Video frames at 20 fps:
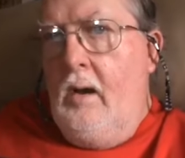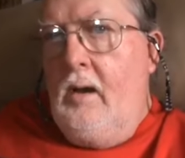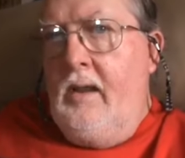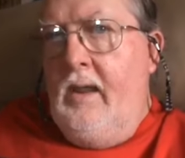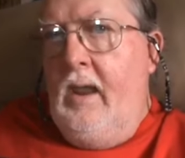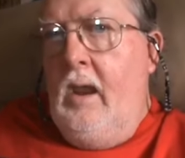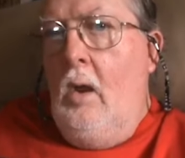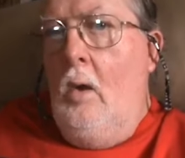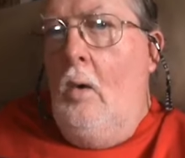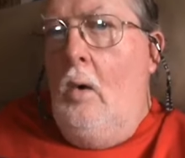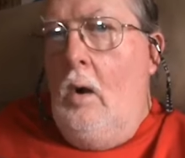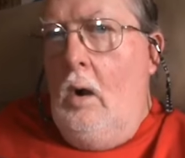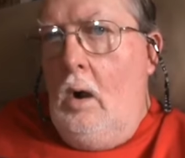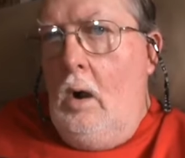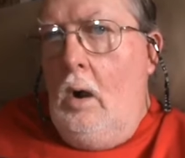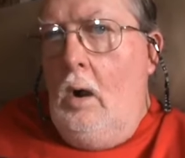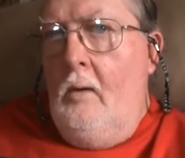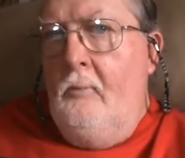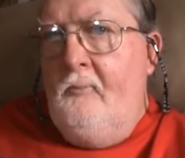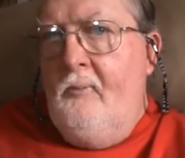kill
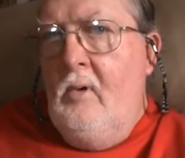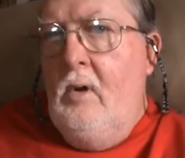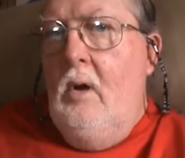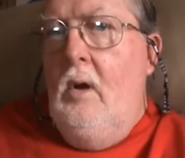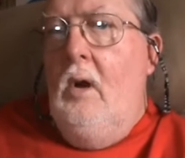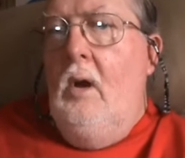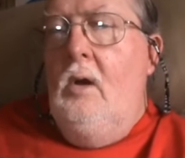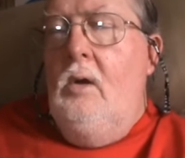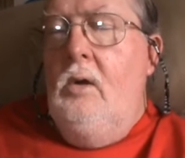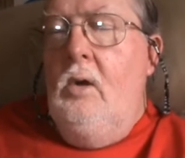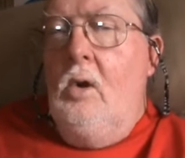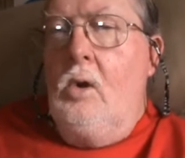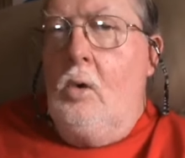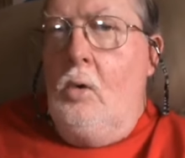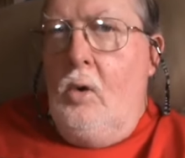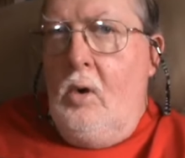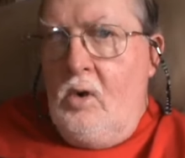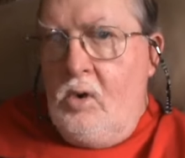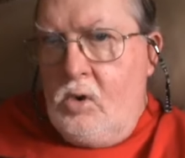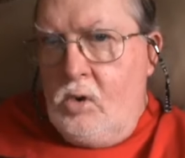off the
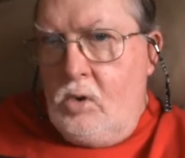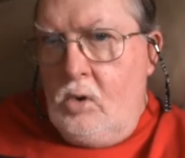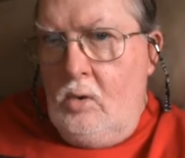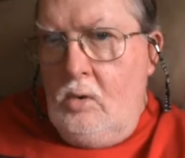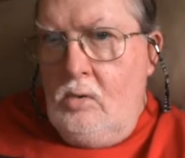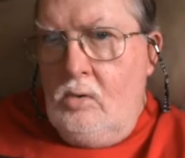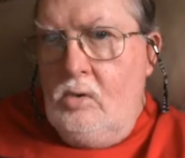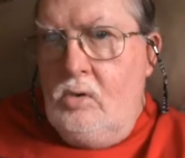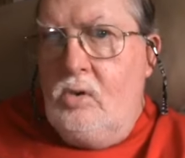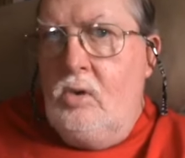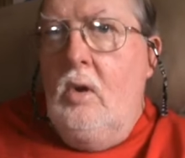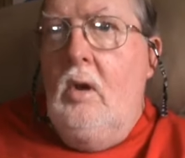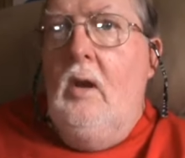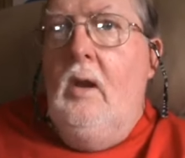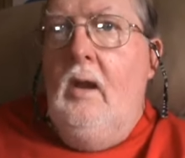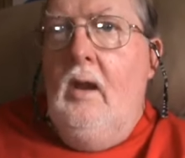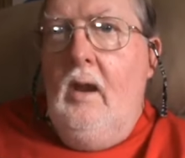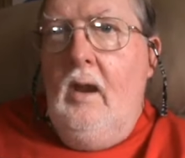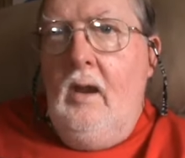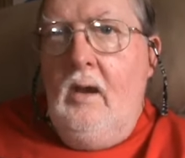Christians
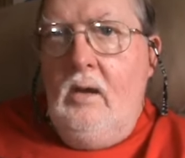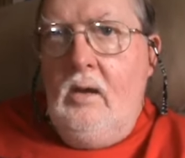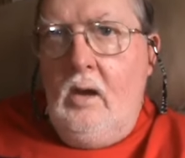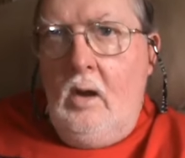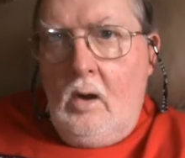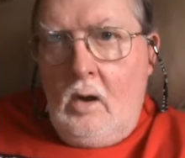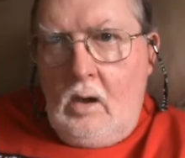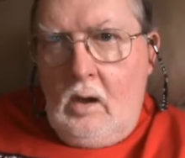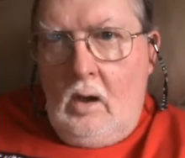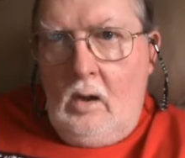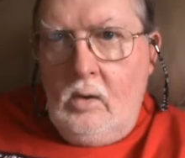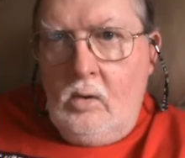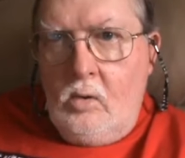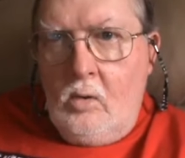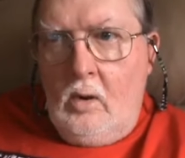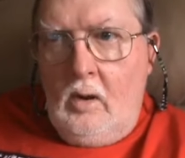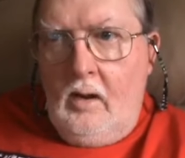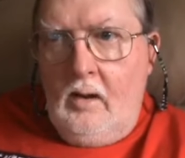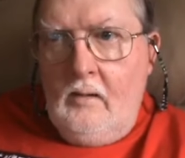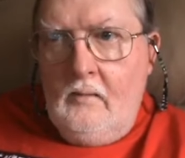in their
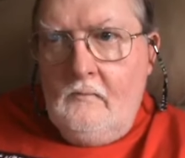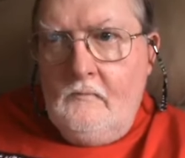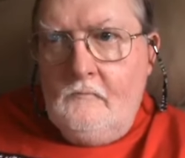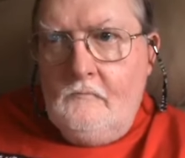country.